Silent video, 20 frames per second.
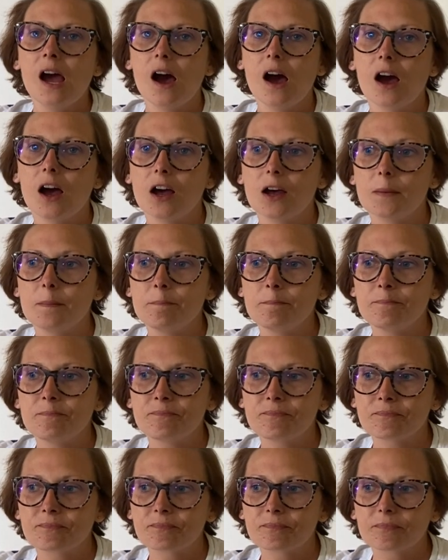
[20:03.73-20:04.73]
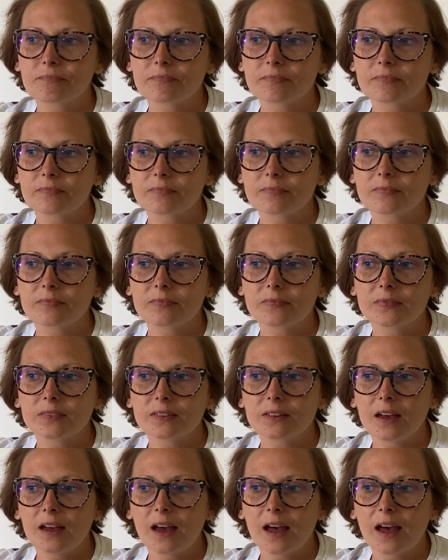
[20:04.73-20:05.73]
Um,
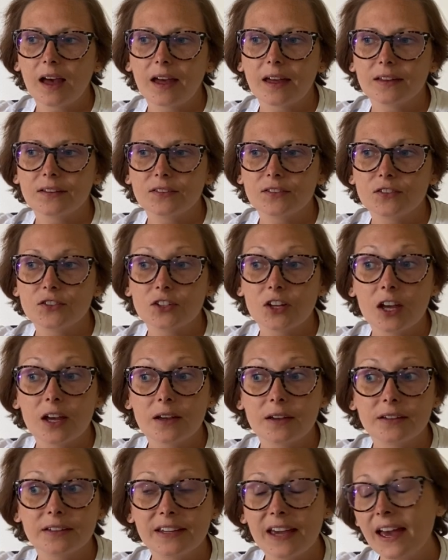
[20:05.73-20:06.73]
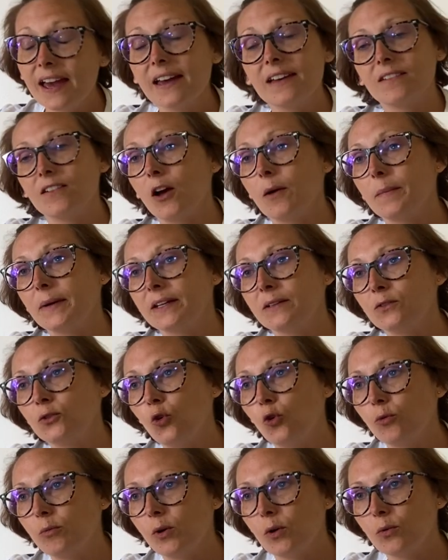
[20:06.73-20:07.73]
and uh, yeah i mean
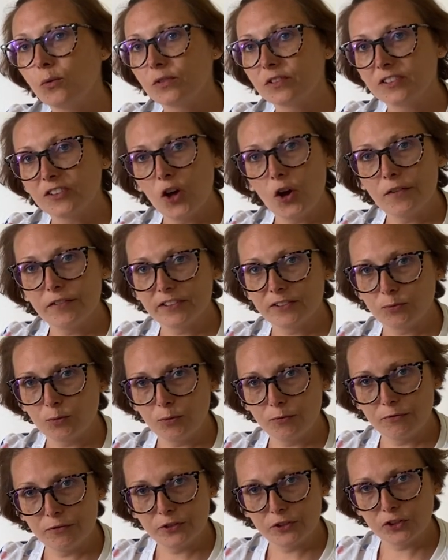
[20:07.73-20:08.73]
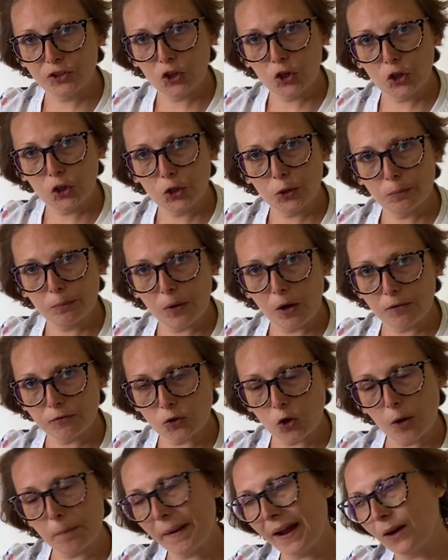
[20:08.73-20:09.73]
normal service will resume i've
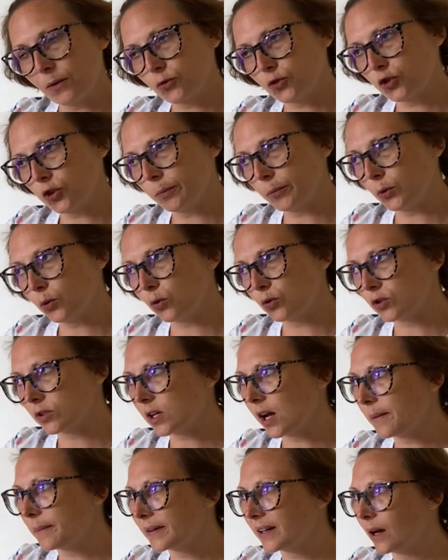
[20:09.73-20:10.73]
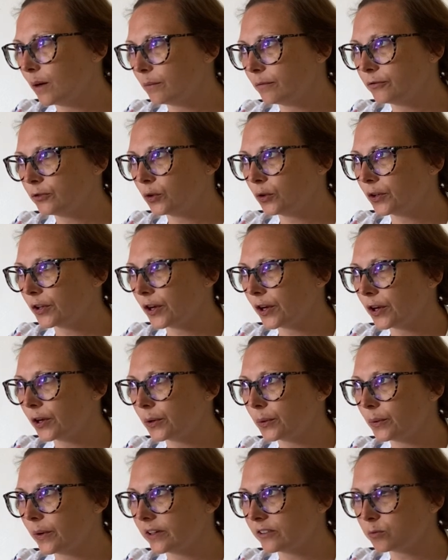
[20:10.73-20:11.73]
got a pound shop order coming up for
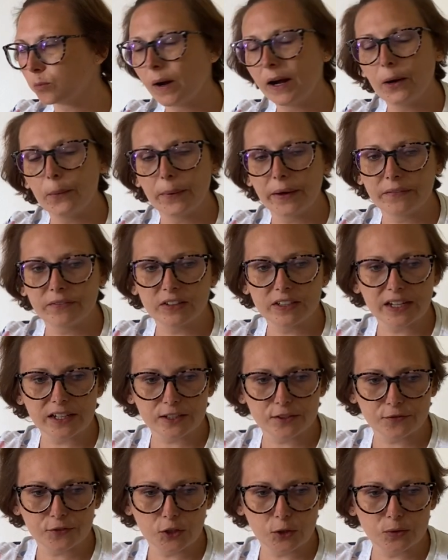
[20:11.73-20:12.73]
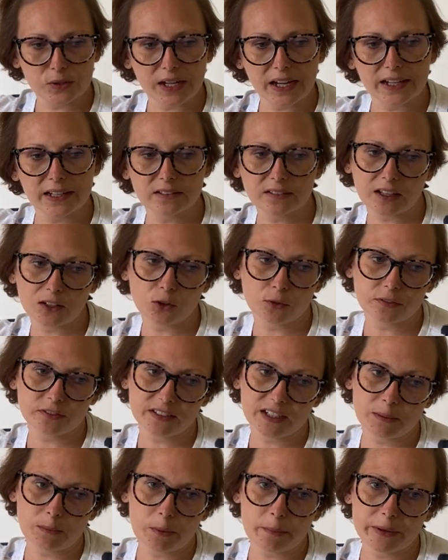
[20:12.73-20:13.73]
you as well in the next few days and
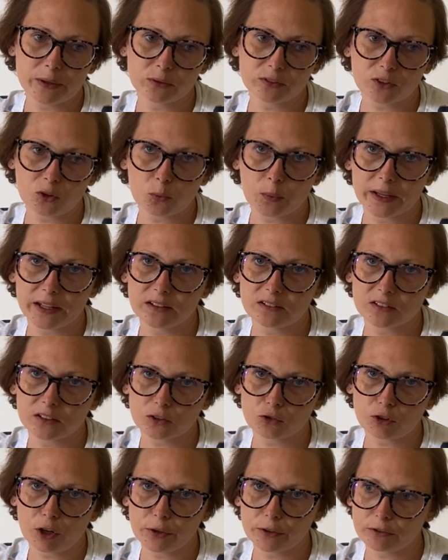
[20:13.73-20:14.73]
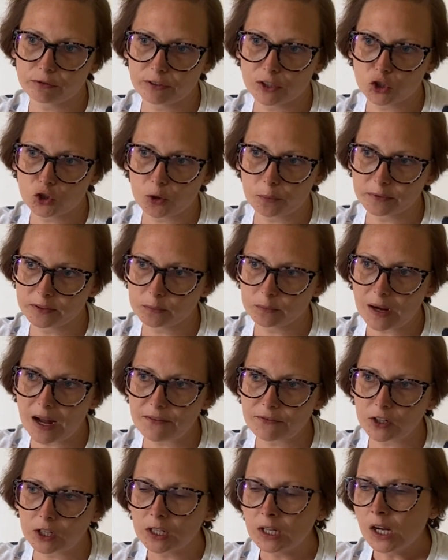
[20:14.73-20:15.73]
obviously my meals of the weeks and grocery shops and
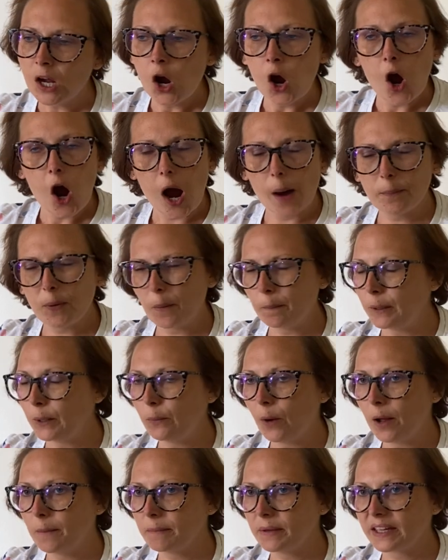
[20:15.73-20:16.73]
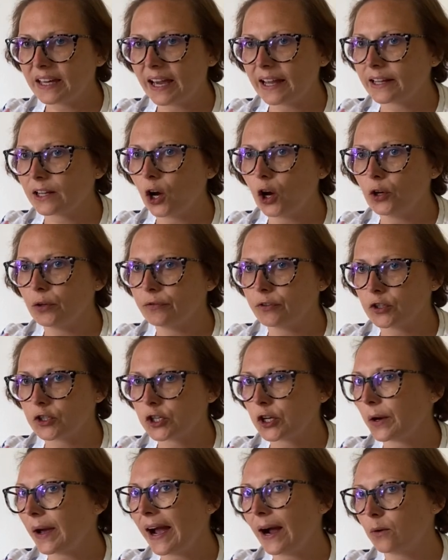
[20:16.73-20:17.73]
whatever i probably won't be getting over
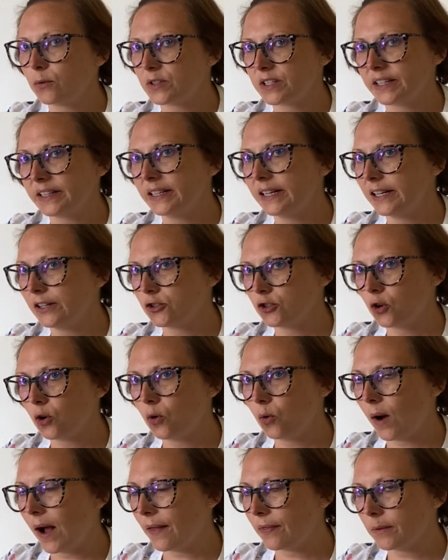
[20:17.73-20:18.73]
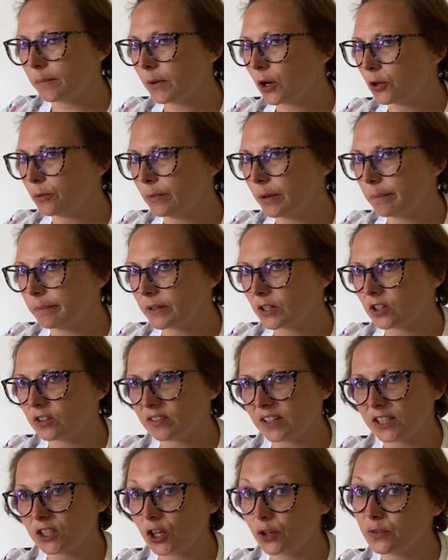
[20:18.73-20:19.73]
to aldi and lidl at the moment because
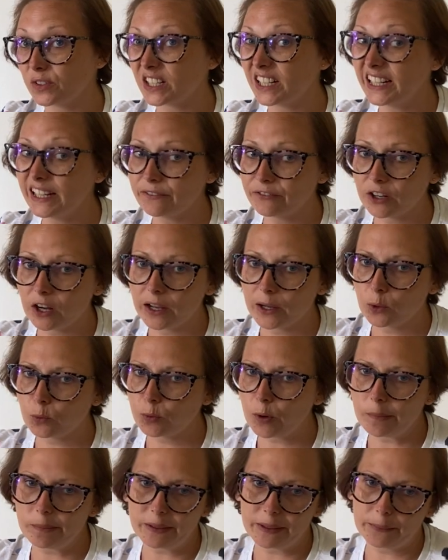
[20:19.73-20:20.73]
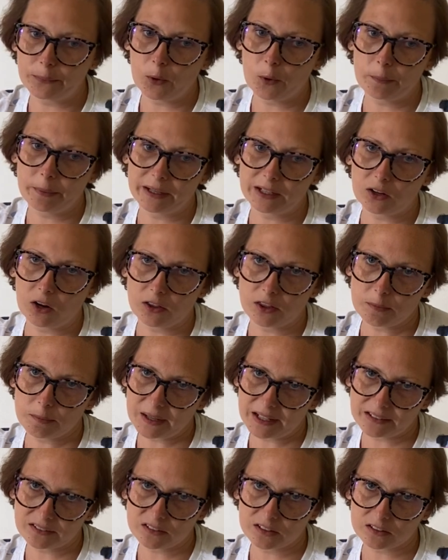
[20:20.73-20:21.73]
they don't deliver it probably will be like the
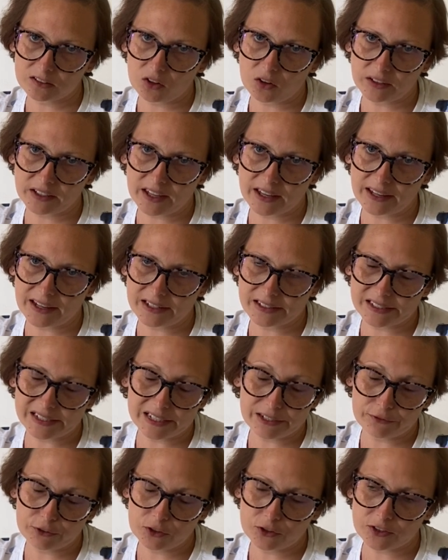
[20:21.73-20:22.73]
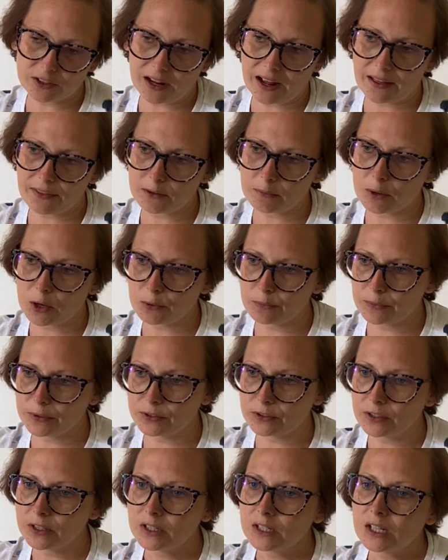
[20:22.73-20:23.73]
places that i can get delivered at the
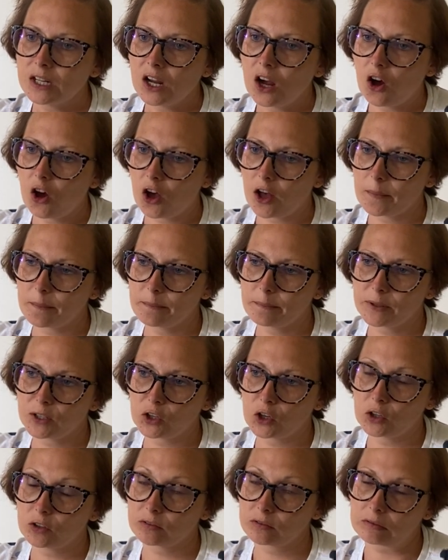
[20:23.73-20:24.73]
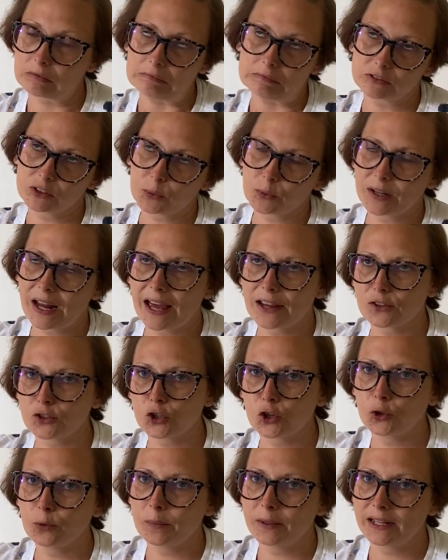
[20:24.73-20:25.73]
moment um, because I don't want to add
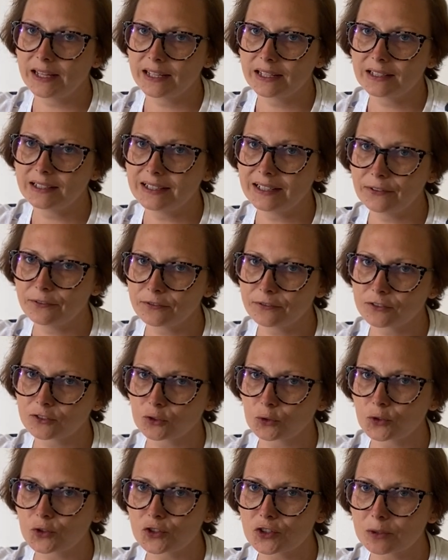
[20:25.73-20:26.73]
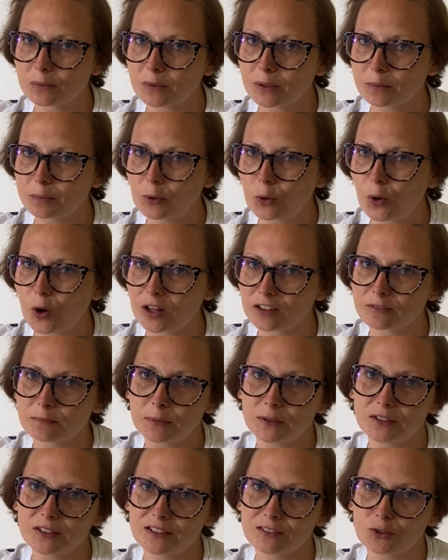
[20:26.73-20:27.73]
too many lifts onto my poor
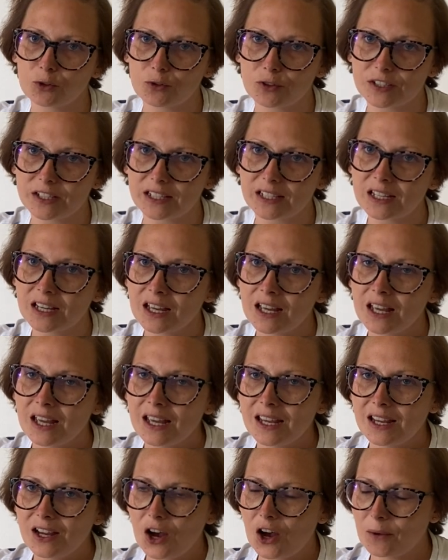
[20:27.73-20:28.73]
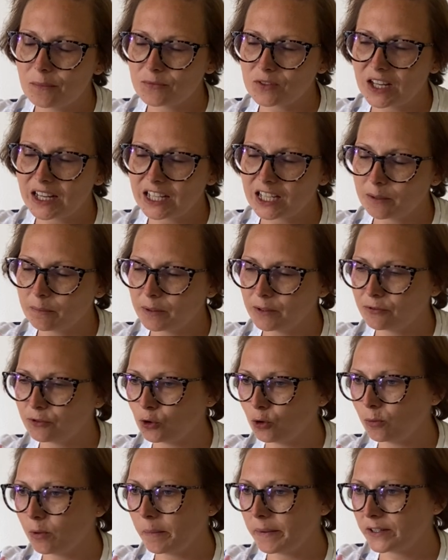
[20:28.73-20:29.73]
husband. He's already um, taking me
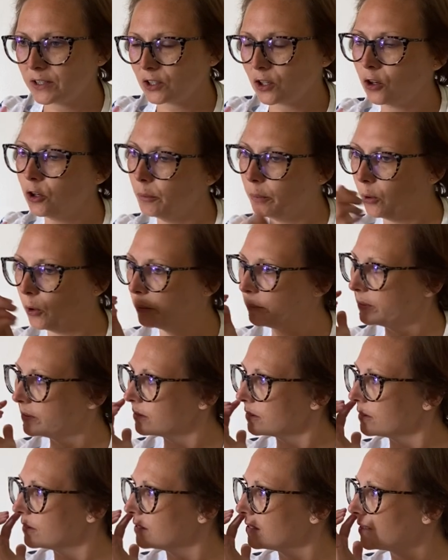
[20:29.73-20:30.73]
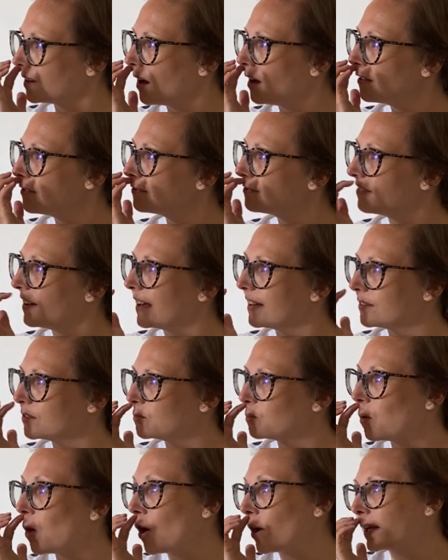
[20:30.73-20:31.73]
for my medical appointments and stuff and
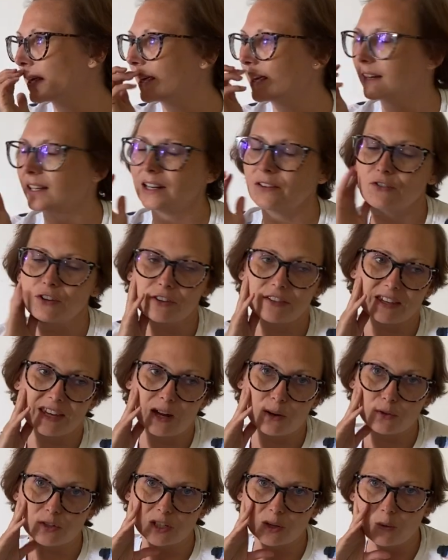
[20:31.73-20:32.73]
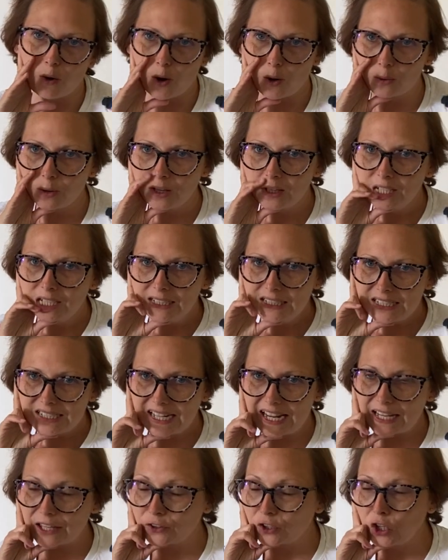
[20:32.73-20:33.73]
working and everything else. So I'll
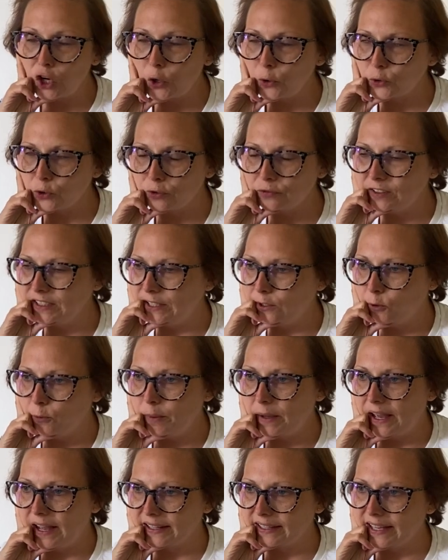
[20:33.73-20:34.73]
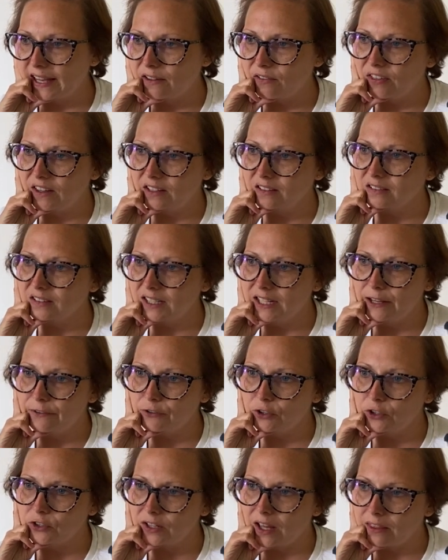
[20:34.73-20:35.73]
take the load off a little bit and get things
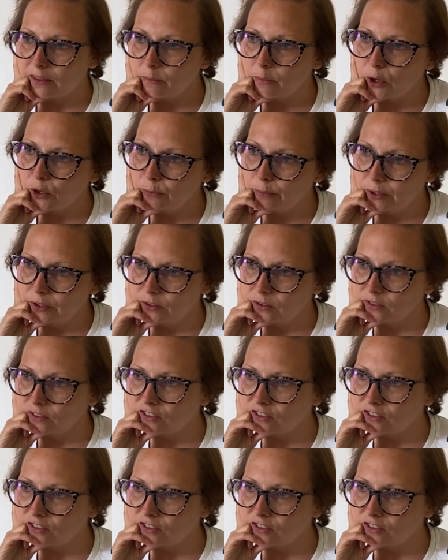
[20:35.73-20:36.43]
delivered at the moment.